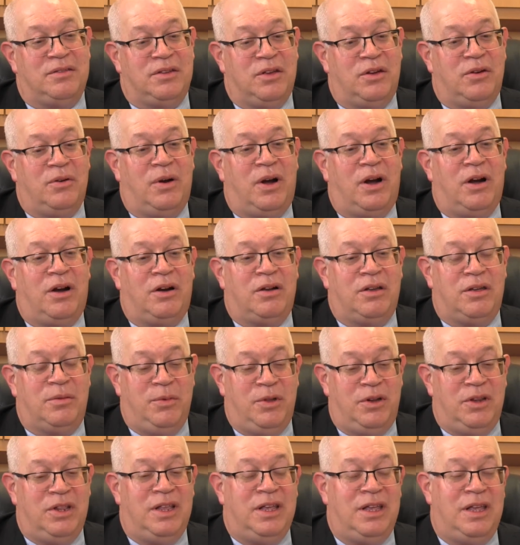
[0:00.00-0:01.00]
So our
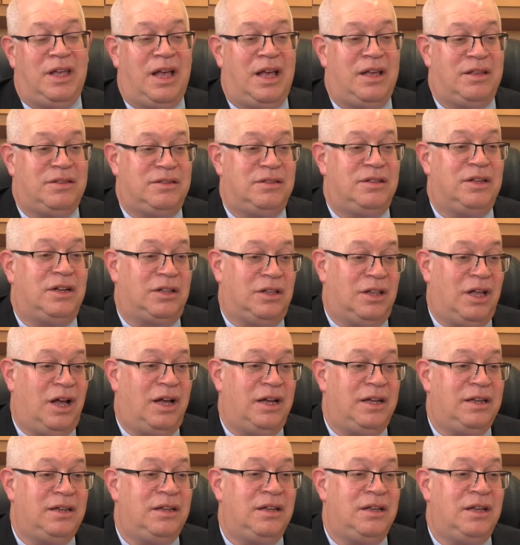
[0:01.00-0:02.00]
community has
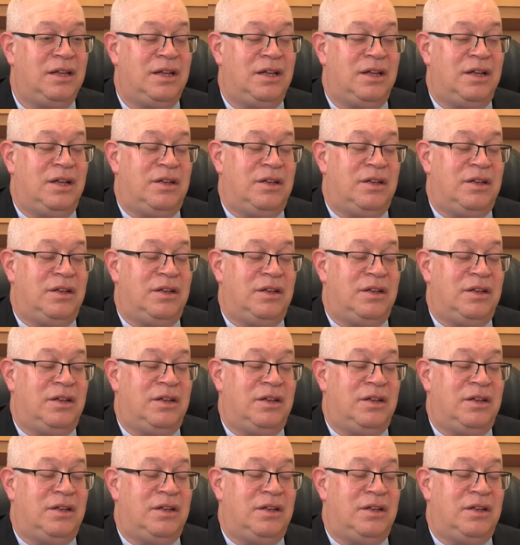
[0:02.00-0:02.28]
declined.